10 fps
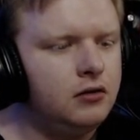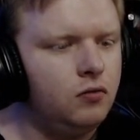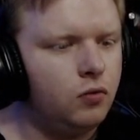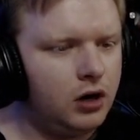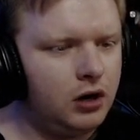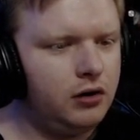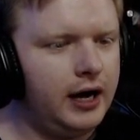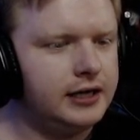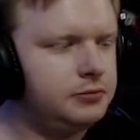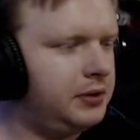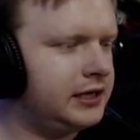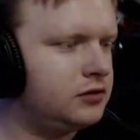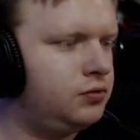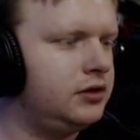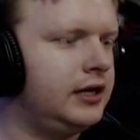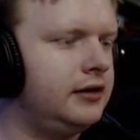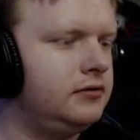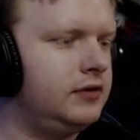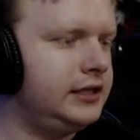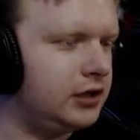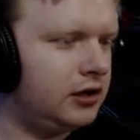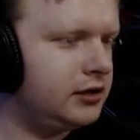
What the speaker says: While aspects were recycled